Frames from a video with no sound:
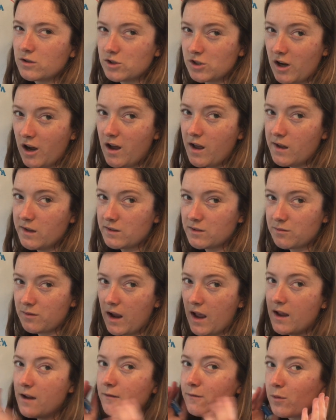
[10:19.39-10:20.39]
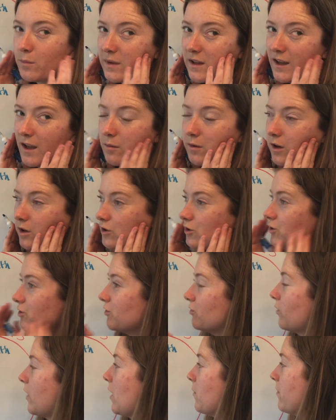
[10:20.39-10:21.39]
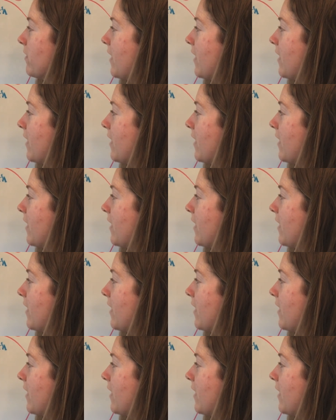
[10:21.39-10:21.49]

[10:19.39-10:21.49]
jaws, right, for being able to chew up